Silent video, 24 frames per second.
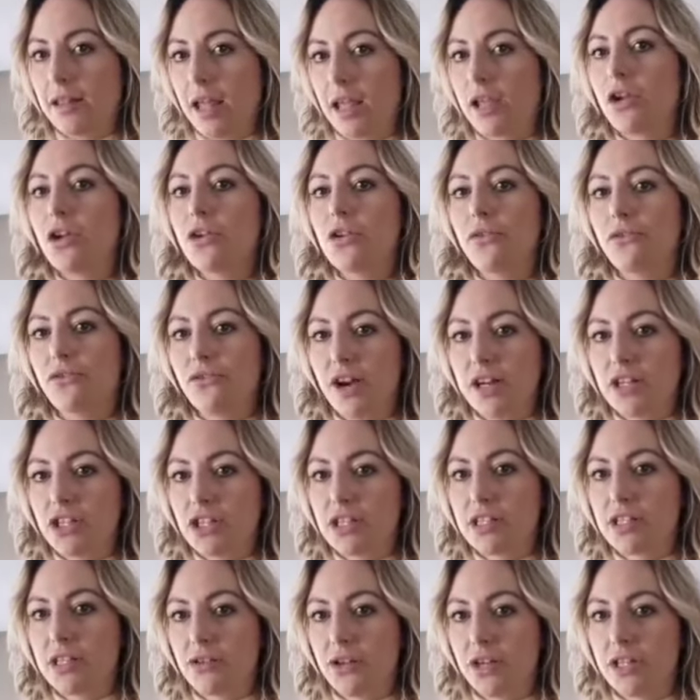they couldn't
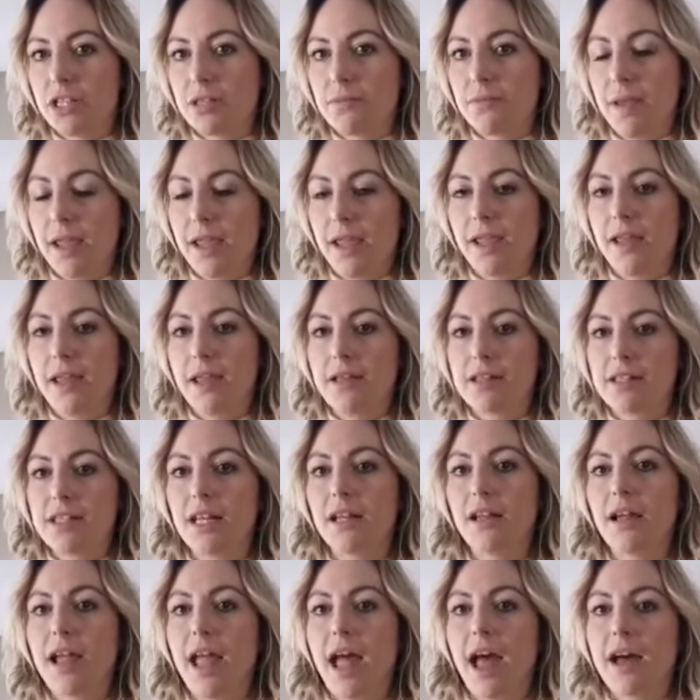register it to me
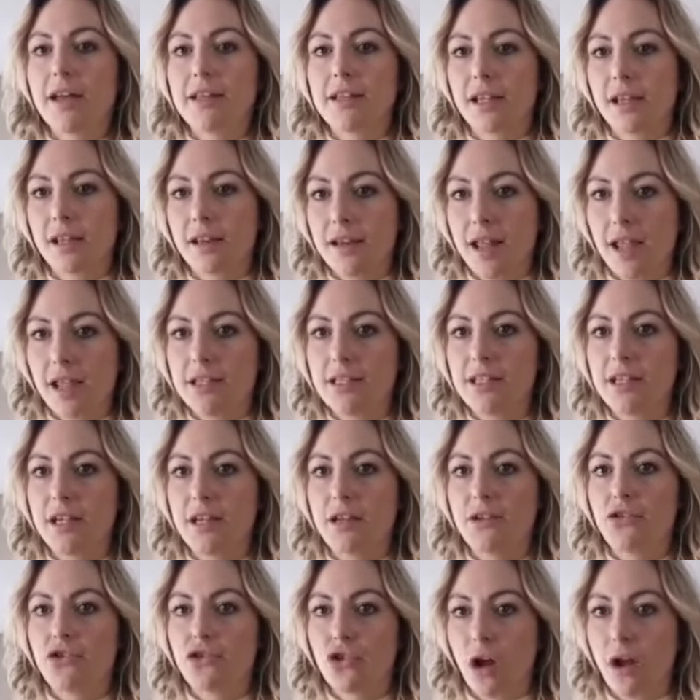until I had a
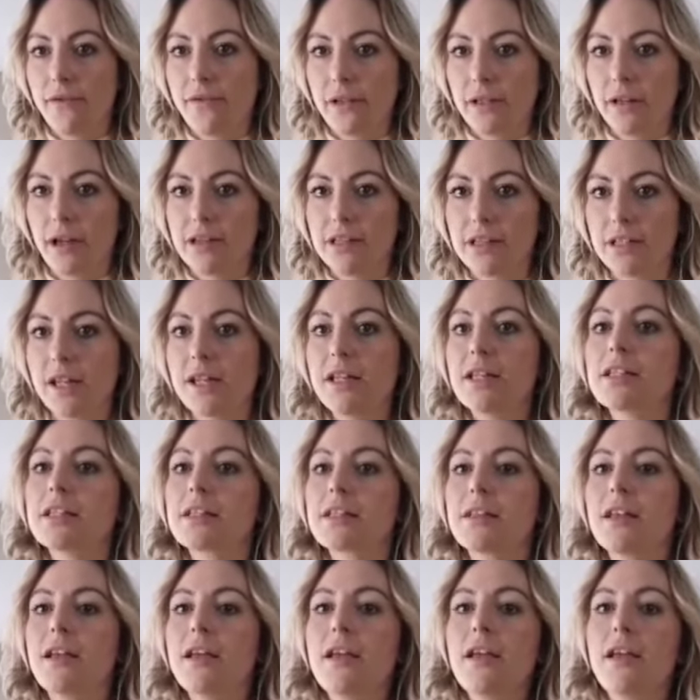Canadian driving
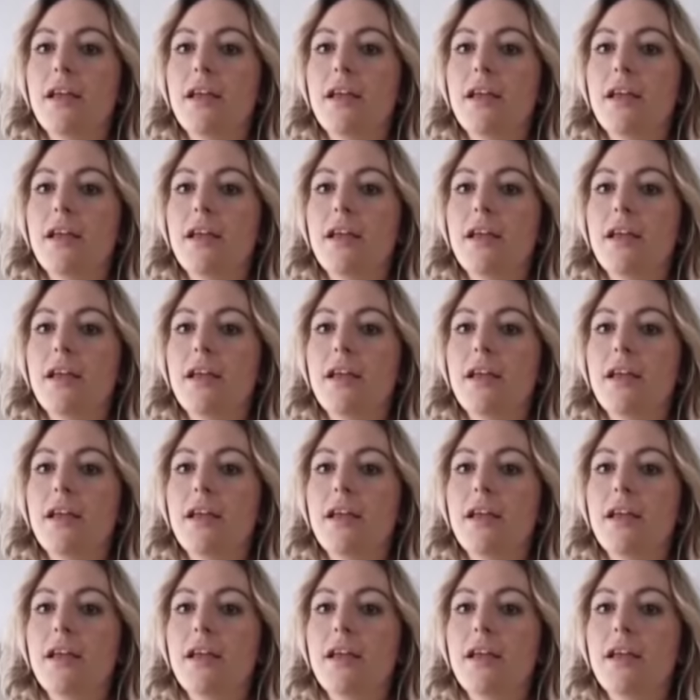license,